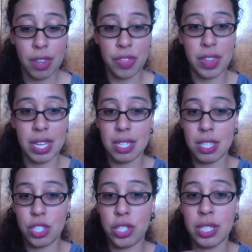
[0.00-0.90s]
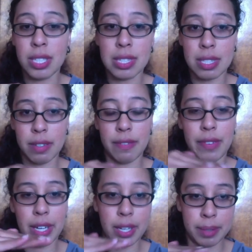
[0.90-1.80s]
thin sheets of
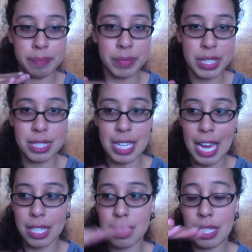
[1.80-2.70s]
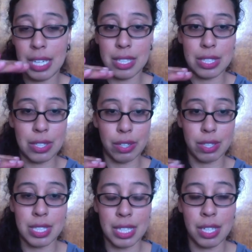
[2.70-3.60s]
stacked
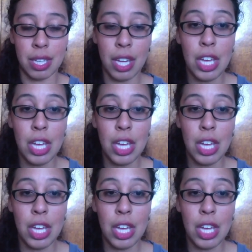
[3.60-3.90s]
inserts, and